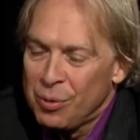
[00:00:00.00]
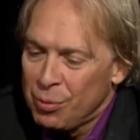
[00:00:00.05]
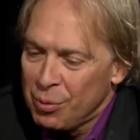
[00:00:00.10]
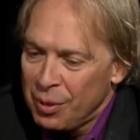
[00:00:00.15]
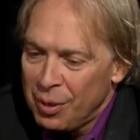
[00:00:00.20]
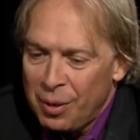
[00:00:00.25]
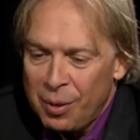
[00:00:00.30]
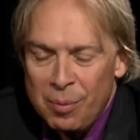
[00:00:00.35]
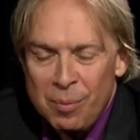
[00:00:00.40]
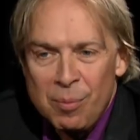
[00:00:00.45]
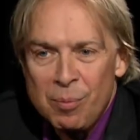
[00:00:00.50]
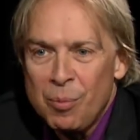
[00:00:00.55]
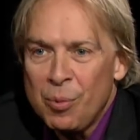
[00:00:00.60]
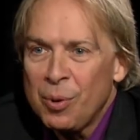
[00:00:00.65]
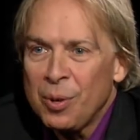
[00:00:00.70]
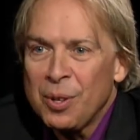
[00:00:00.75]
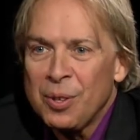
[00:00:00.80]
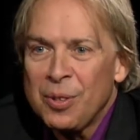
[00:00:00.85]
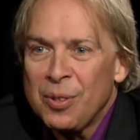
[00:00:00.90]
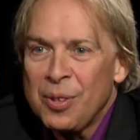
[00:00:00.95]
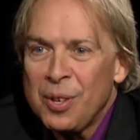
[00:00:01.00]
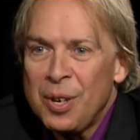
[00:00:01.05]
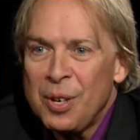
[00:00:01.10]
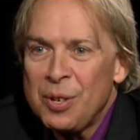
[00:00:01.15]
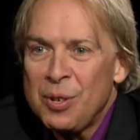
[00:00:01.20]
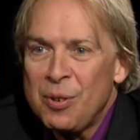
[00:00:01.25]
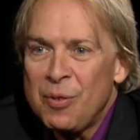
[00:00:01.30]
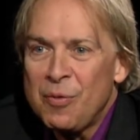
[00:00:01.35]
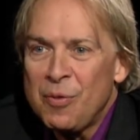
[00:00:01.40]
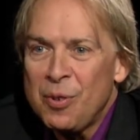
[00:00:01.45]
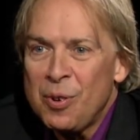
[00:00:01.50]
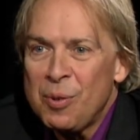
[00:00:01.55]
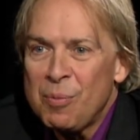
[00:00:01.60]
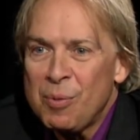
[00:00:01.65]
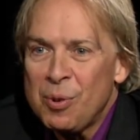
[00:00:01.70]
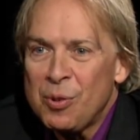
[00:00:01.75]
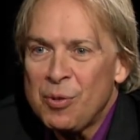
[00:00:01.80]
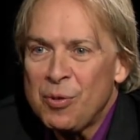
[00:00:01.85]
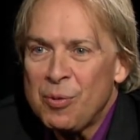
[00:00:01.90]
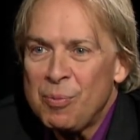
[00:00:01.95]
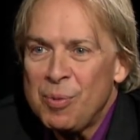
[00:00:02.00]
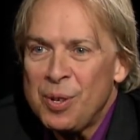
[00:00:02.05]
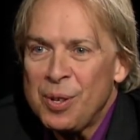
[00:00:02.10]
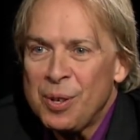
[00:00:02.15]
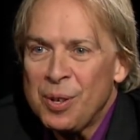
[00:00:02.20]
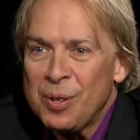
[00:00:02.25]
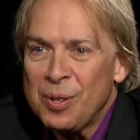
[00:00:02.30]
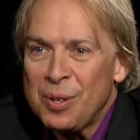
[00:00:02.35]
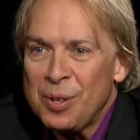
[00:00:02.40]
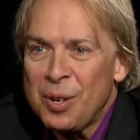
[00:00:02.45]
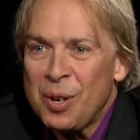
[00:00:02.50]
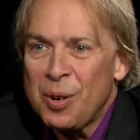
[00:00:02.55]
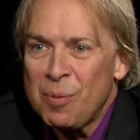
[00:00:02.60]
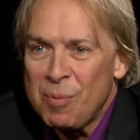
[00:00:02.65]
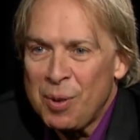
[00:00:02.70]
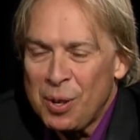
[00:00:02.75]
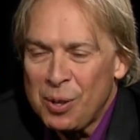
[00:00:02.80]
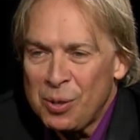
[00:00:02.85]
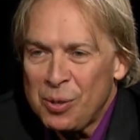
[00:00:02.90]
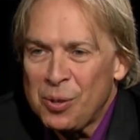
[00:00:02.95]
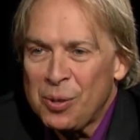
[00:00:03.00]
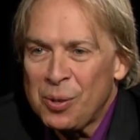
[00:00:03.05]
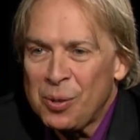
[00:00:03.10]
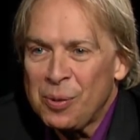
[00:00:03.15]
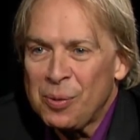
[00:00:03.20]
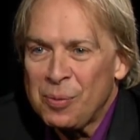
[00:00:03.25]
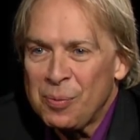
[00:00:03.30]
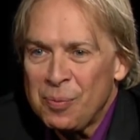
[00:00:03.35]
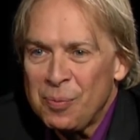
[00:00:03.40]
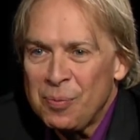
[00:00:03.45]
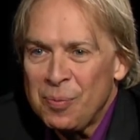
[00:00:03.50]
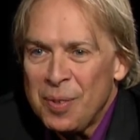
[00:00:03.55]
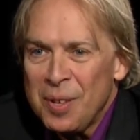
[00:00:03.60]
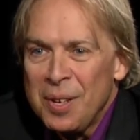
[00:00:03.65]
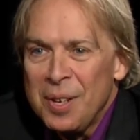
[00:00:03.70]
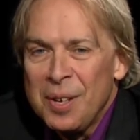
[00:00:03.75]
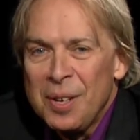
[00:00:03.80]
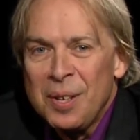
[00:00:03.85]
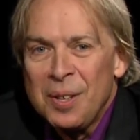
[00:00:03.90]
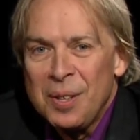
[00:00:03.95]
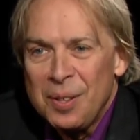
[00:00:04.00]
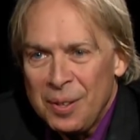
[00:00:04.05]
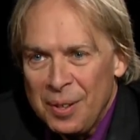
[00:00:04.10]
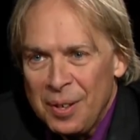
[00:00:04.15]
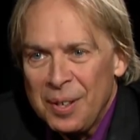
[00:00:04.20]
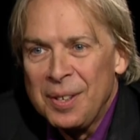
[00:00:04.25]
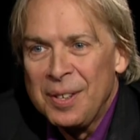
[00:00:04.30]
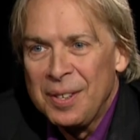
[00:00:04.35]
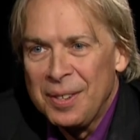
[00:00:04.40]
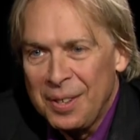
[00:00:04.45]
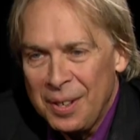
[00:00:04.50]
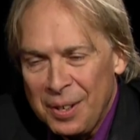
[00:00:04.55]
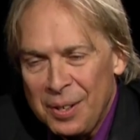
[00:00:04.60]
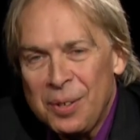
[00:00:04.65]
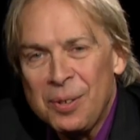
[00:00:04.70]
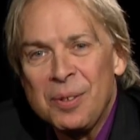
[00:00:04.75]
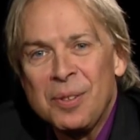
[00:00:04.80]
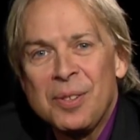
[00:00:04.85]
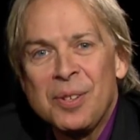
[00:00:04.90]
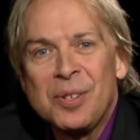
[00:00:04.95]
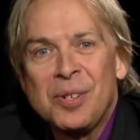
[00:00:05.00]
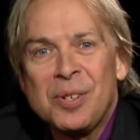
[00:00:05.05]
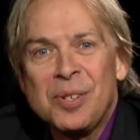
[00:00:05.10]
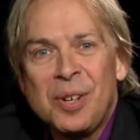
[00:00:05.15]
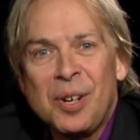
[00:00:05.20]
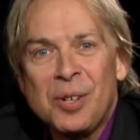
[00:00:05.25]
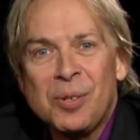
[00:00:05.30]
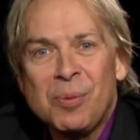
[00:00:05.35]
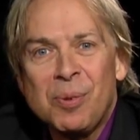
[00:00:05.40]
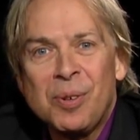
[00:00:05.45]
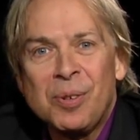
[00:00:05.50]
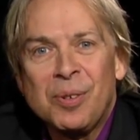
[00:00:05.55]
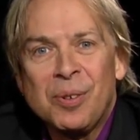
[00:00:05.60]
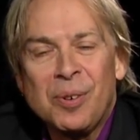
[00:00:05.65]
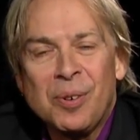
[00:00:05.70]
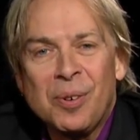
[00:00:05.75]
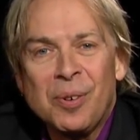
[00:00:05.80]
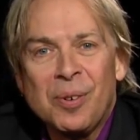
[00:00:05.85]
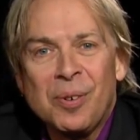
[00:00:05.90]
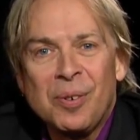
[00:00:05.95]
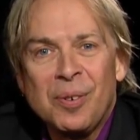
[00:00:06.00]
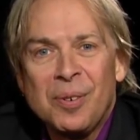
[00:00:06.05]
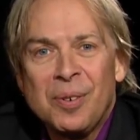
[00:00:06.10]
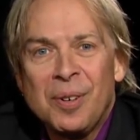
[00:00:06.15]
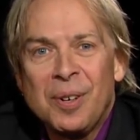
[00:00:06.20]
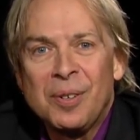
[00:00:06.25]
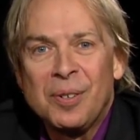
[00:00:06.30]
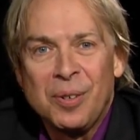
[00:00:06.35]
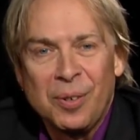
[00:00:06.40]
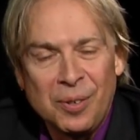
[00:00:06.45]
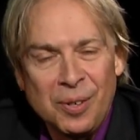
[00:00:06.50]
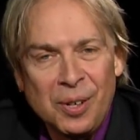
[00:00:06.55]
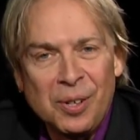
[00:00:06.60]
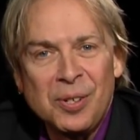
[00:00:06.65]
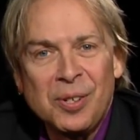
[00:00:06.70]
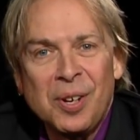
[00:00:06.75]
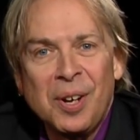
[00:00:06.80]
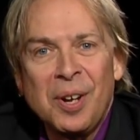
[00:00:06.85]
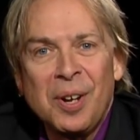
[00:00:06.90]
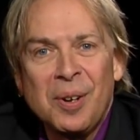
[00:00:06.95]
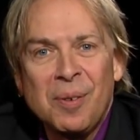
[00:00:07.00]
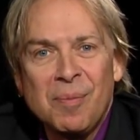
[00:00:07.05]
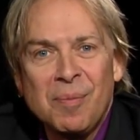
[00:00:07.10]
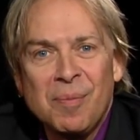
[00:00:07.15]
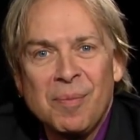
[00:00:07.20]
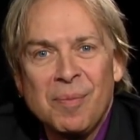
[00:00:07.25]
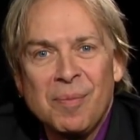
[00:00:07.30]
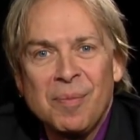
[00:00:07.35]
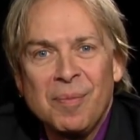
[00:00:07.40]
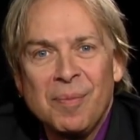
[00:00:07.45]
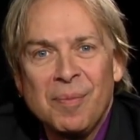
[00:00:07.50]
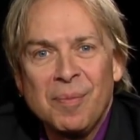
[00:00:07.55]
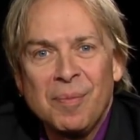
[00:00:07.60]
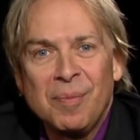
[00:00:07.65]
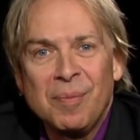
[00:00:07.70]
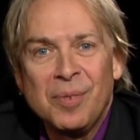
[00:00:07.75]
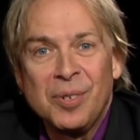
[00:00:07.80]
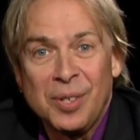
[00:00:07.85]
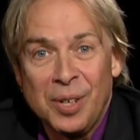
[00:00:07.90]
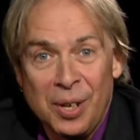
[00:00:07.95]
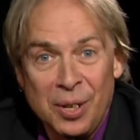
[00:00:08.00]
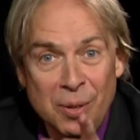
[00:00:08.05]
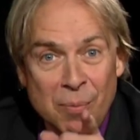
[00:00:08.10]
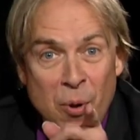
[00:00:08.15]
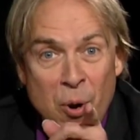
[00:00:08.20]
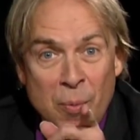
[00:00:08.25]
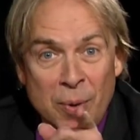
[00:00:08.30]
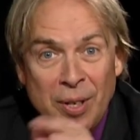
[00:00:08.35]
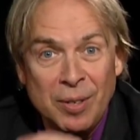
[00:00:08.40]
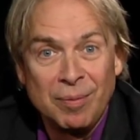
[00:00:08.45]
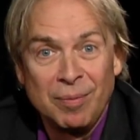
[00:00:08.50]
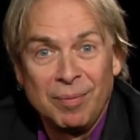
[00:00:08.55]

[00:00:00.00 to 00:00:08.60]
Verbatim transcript: Uh, Morgan, thank you very much for being on the Nowman Show. appreciate it. Thank you. This is Niswander. Until next time, stay in the moment.